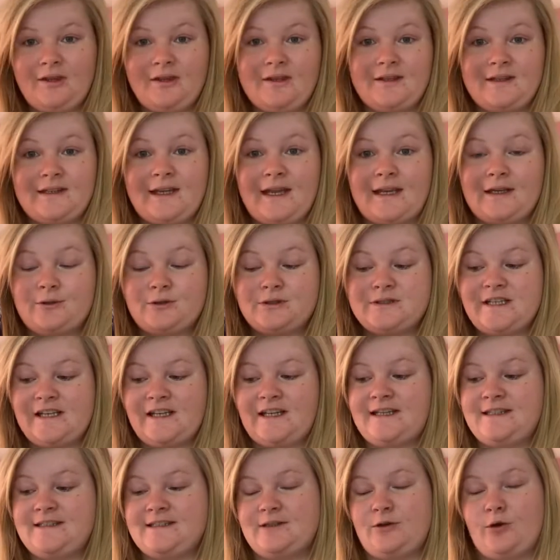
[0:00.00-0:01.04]
Get your
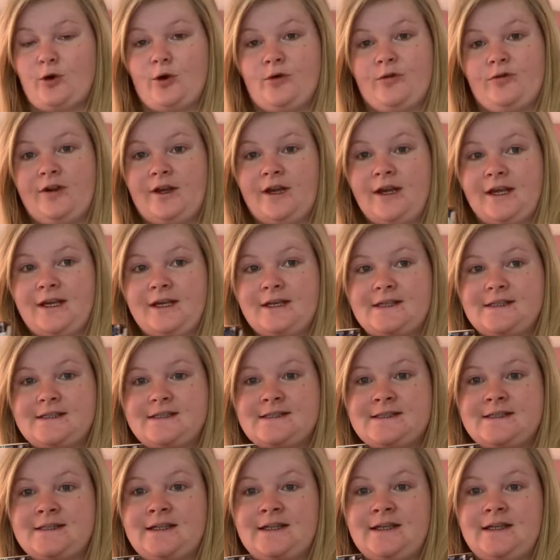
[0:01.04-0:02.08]
teas,
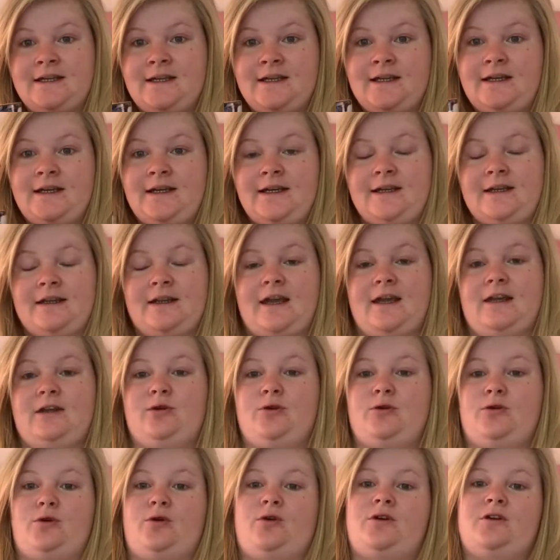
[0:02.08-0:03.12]
coffees, get
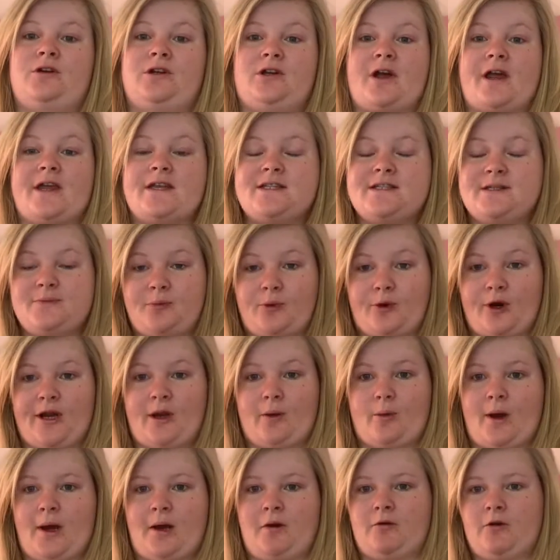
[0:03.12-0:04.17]
your nice spring
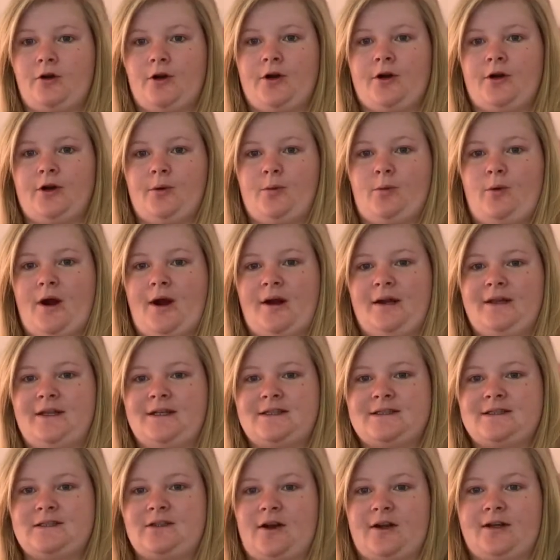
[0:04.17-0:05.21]
wear on. I'm wearing
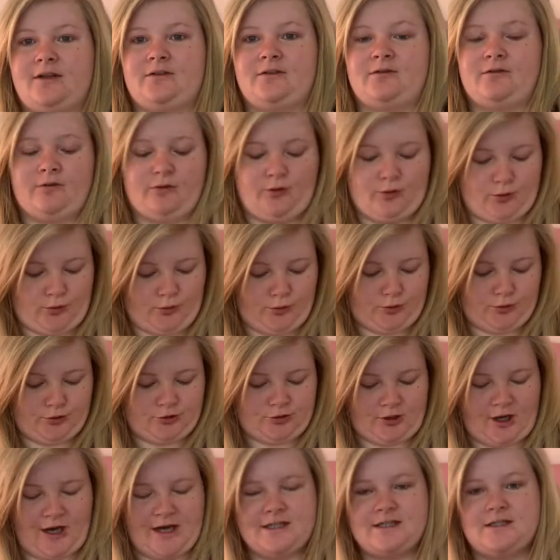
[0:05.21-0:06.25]
this nice floral
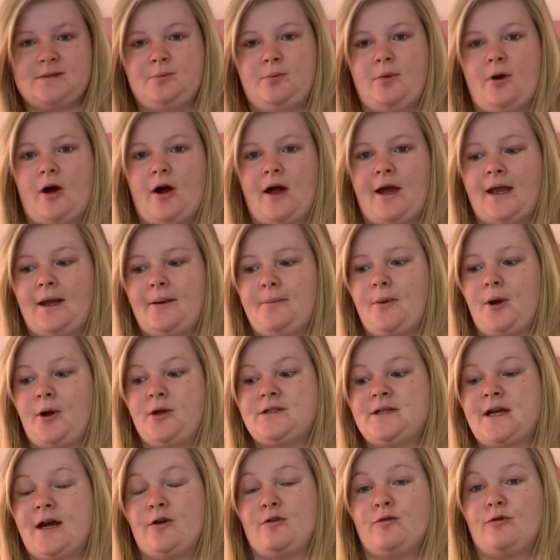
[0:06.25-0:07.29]
dress by
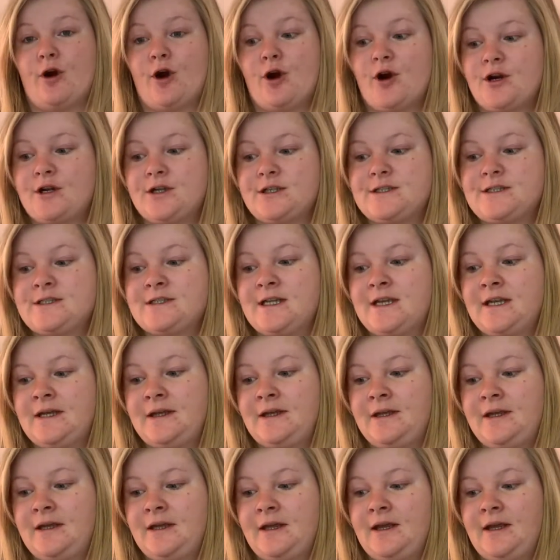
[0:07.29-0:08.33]
Motel Rocks,
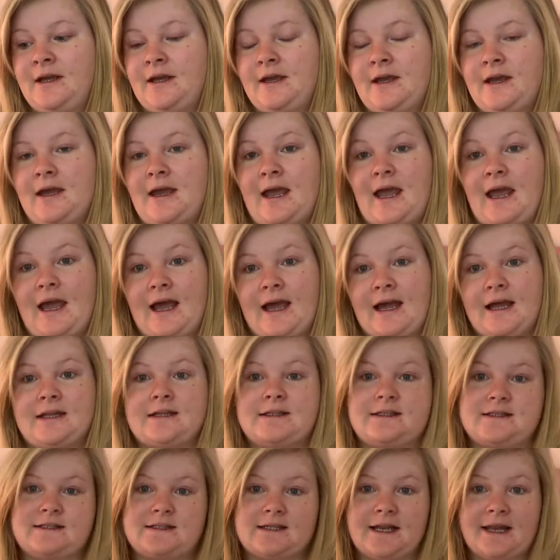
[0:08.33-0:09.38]

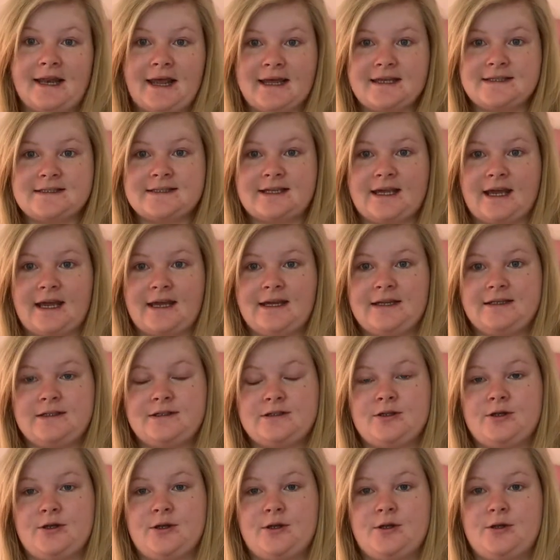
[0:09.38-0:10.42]
and let's get
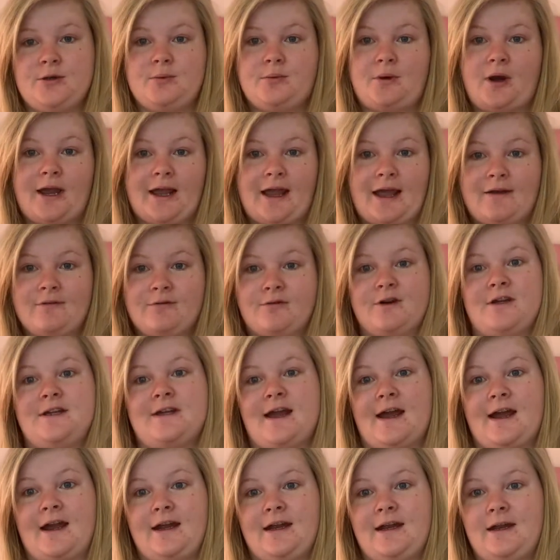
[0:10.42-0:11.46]
into my
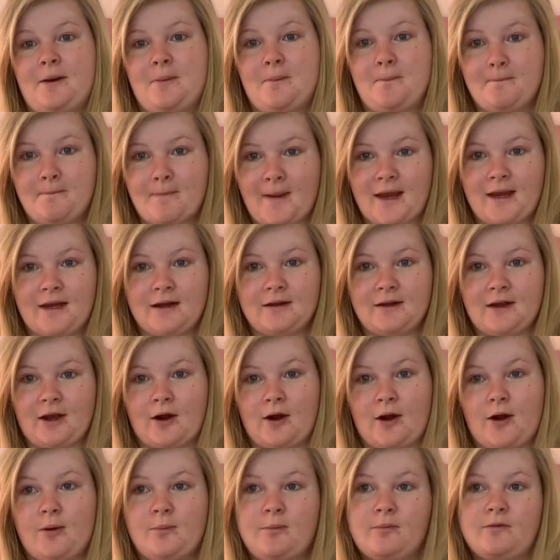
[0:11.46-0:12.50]
everyday
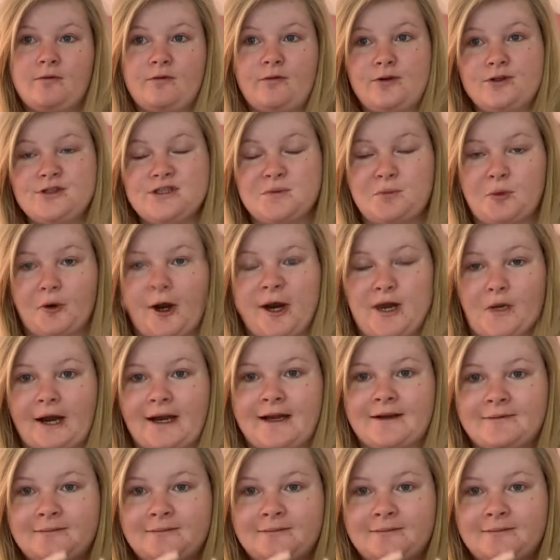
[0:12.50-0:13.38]
makeup for spring.